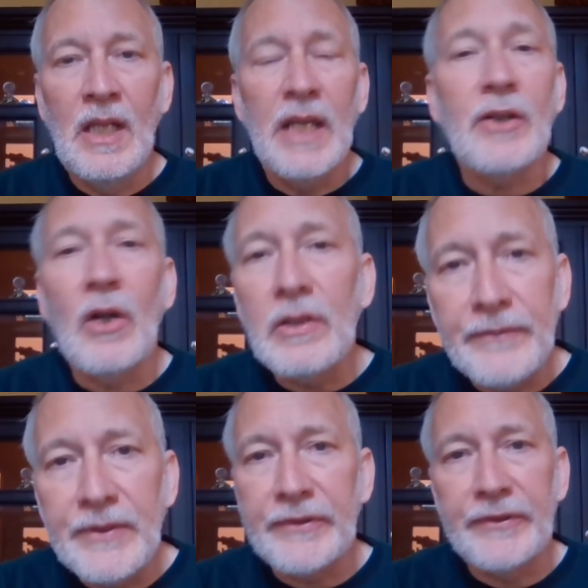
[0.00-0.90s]
And all
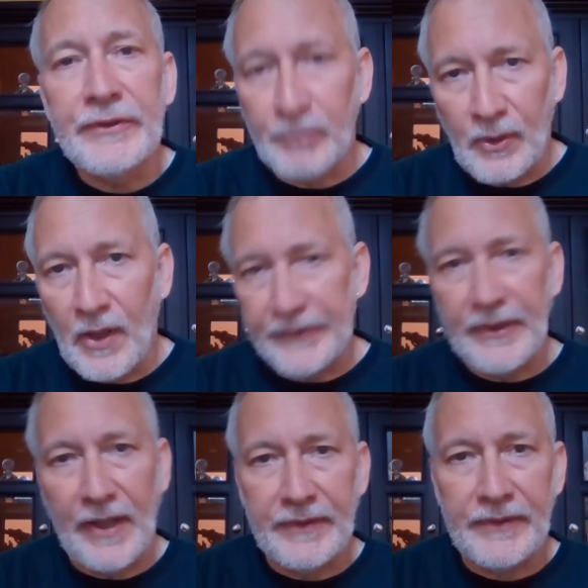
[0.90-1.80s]
of this is a
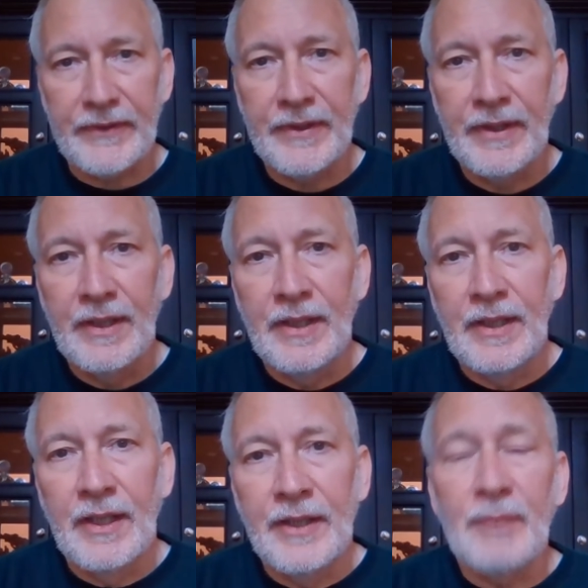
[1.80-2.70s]
process
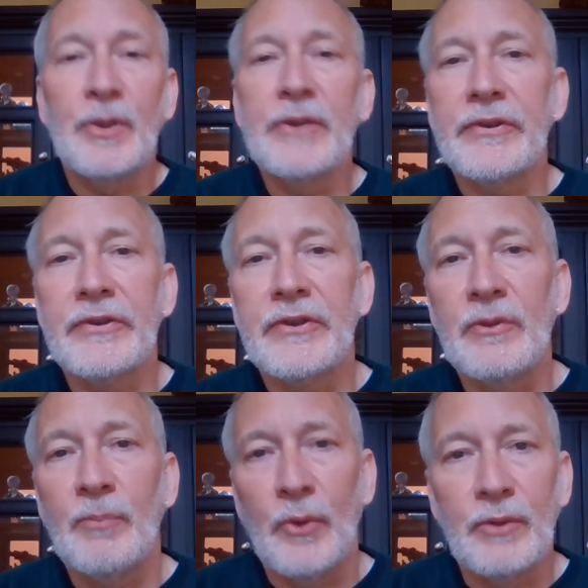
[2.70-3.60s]
that brings us to
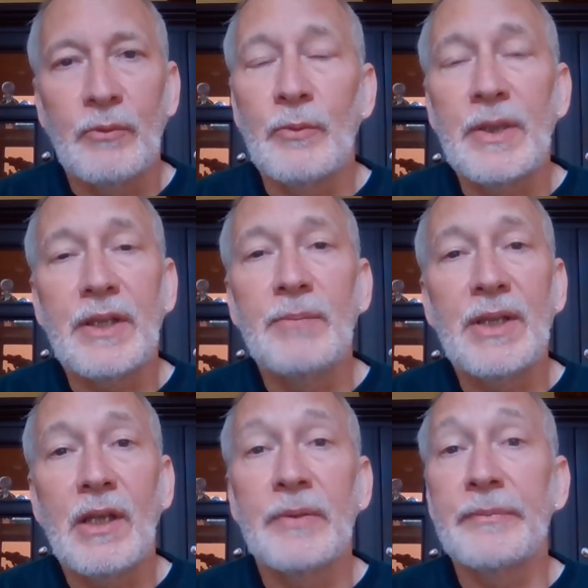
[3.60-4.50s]
the point where we can
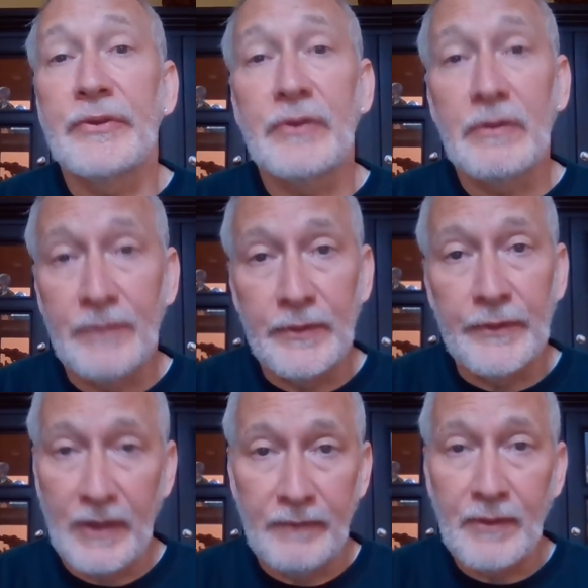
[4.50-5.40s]
become
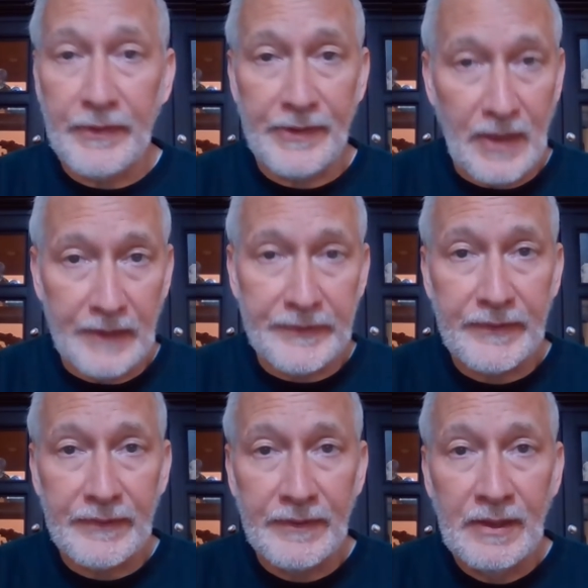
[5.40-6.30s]
observers of our
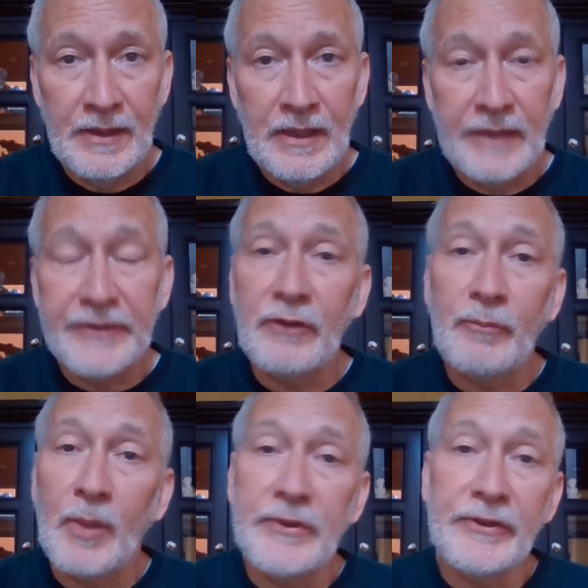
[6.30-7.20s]
thoughts instead of
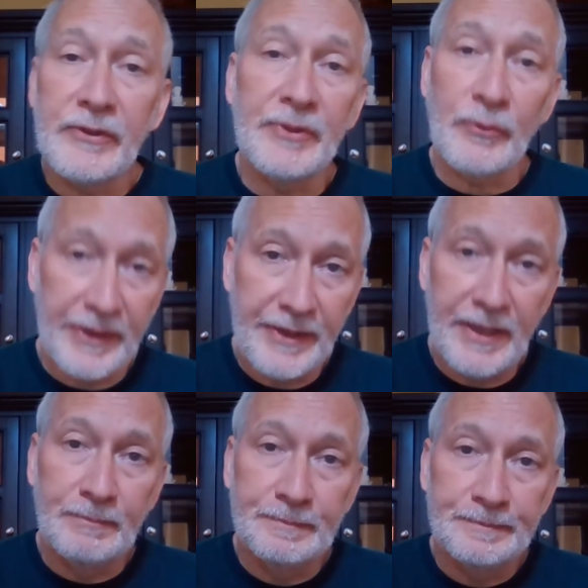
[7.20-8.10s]
participants with
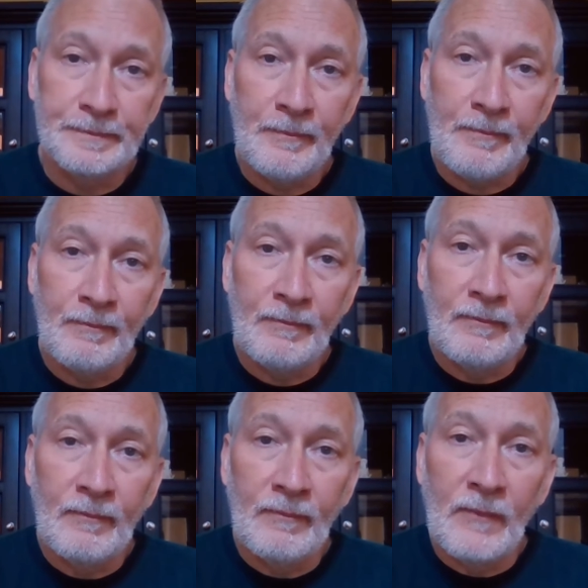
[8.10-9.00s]
them.
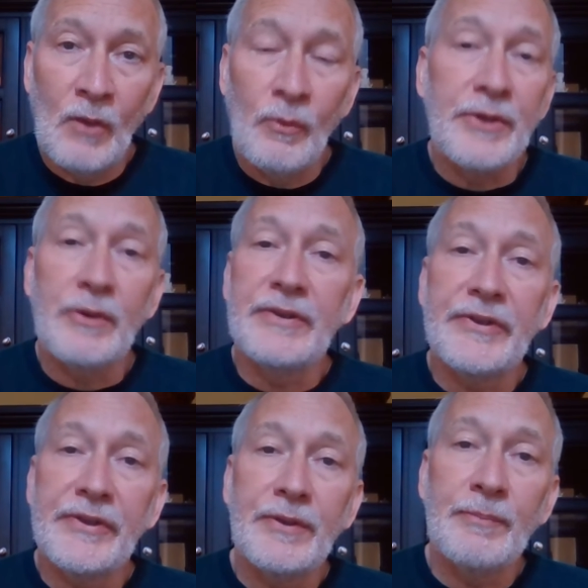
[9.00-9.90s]
When you
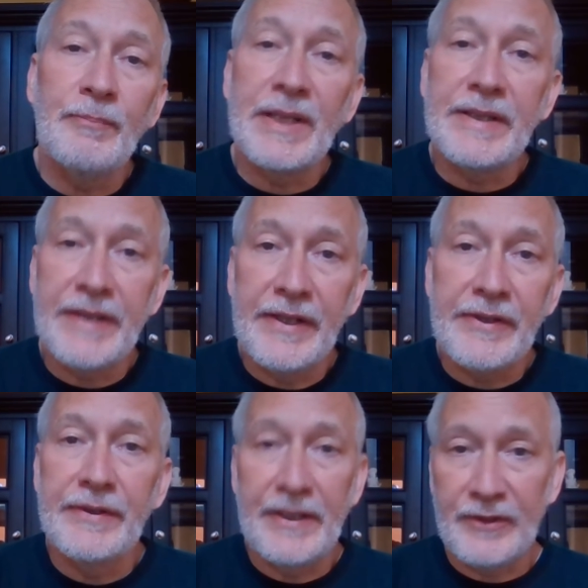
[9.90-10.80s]
consider
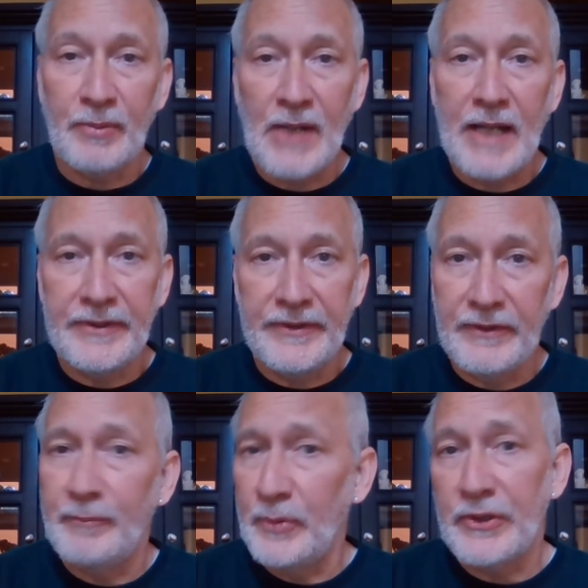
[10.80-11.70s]
meditation as a practice
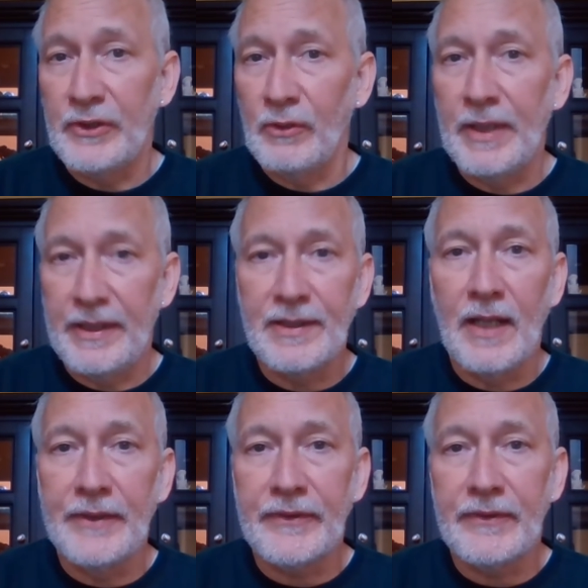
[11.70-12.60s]
of pushing away
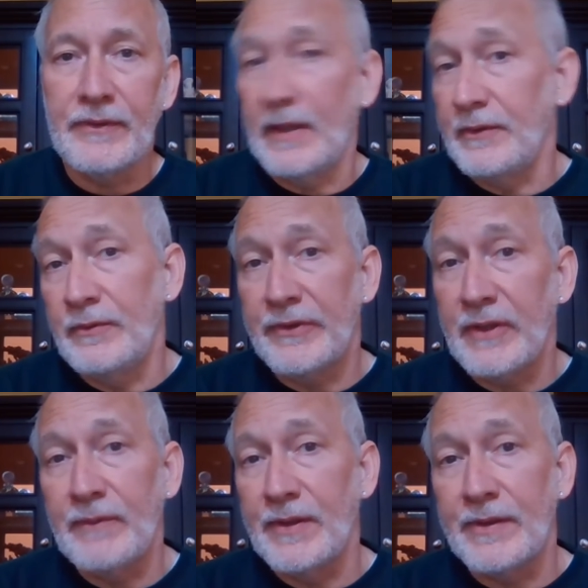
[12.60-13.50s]
thoughts, you just
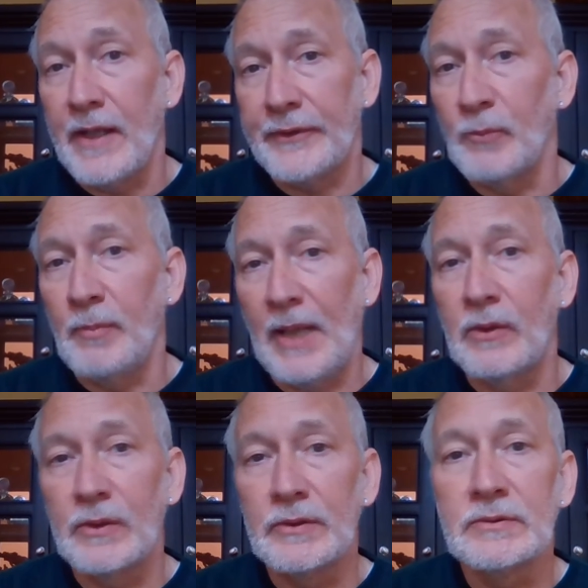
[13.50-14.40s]
give the thoughts more
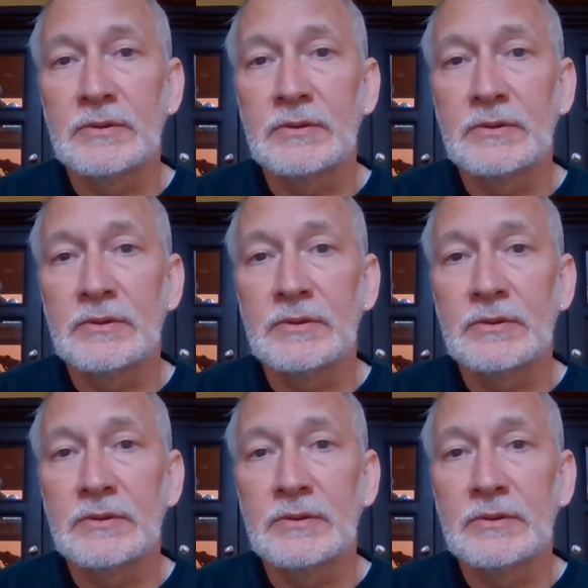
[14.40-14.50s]
power.